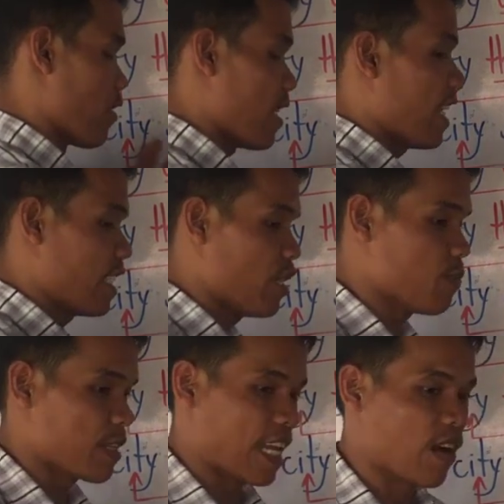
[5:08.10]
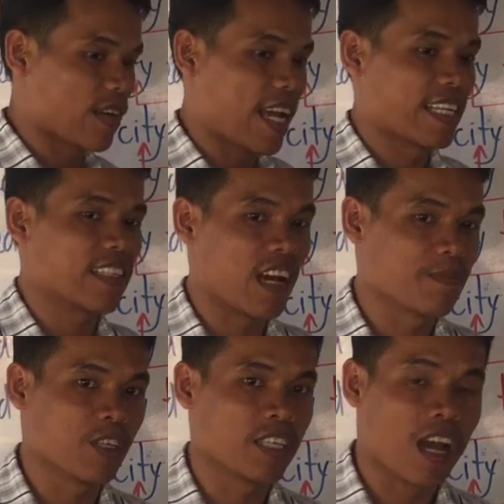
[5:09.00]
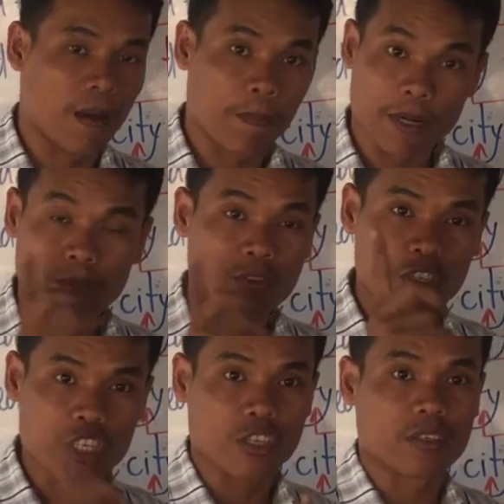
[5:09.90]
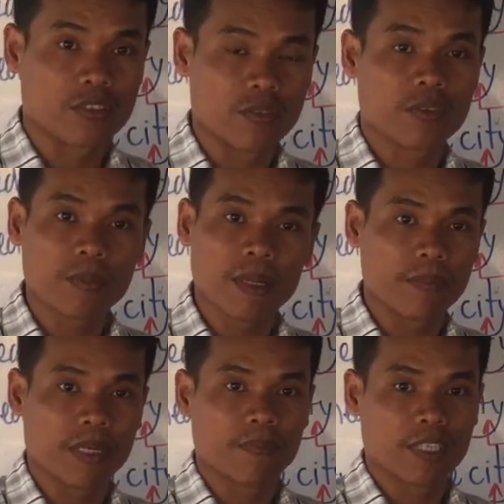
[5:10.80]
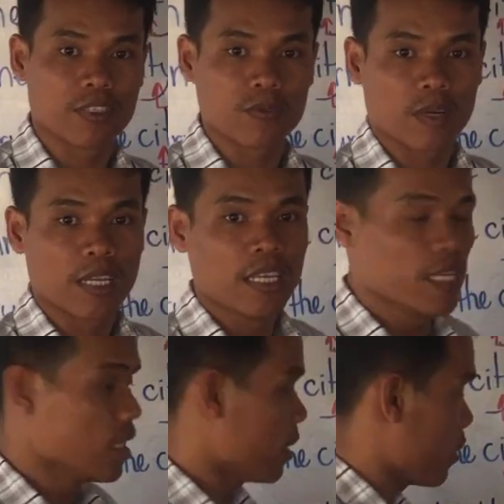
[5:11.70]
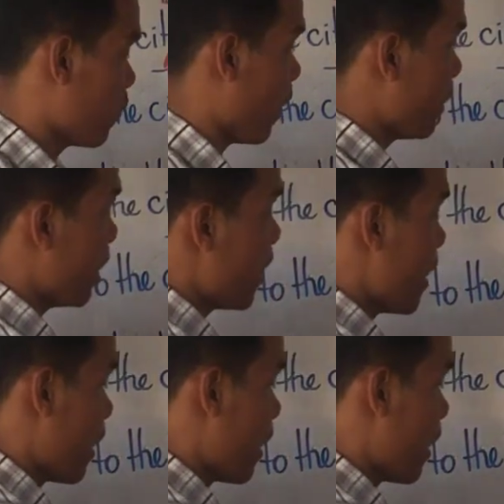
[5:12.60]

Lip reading: relative pronoun as the object of preposition. So remember this one. That's why